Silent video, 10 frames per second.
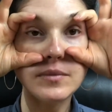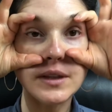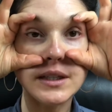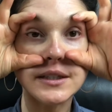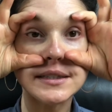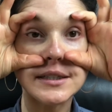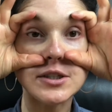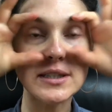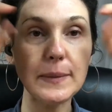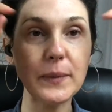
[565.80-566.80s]
you're
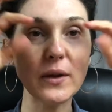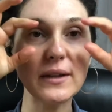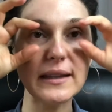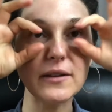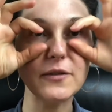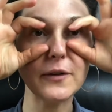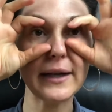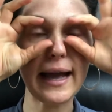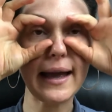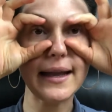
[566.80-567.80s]
essentially pulling the
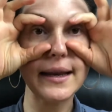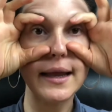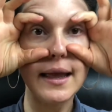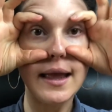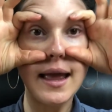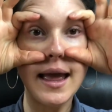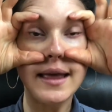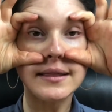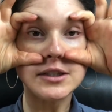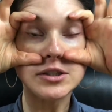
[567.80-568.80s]
forehead
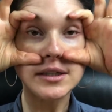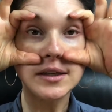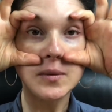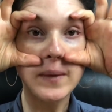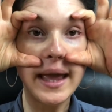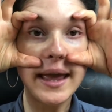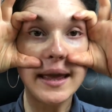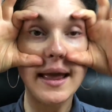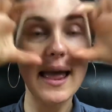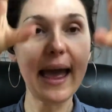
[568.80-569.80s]
and the cheek away
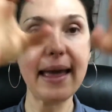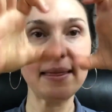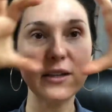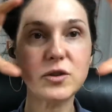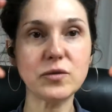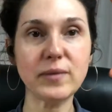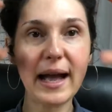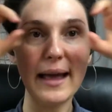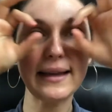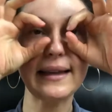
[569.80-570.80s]
and then
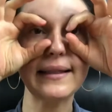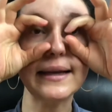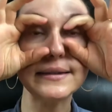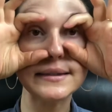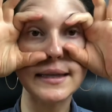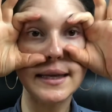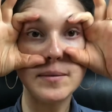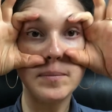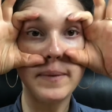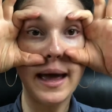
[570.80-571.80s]
dragging that skin
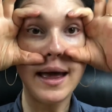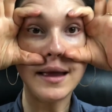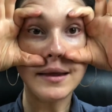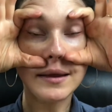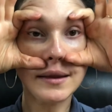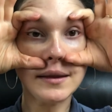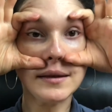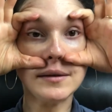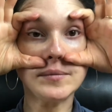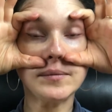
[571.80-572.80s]
back.
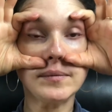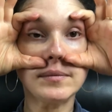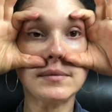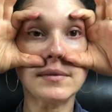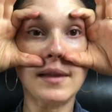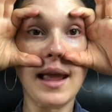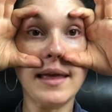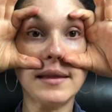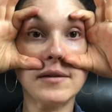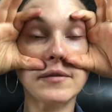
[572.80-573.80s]
And
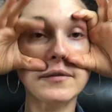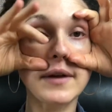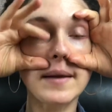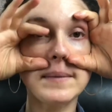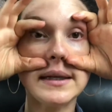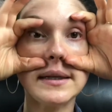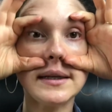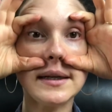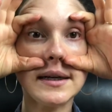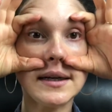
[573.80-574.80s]
then from
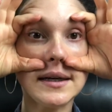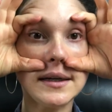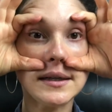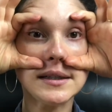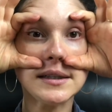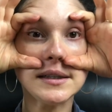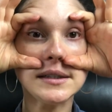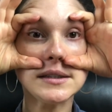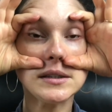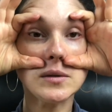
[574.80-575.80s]
here, you're gonna
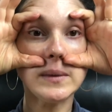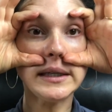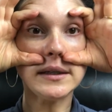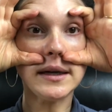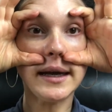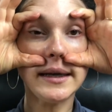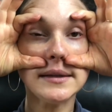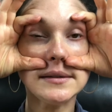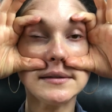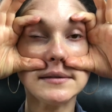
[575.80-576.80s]
squint your
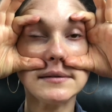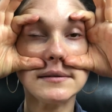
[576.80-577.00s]
eyes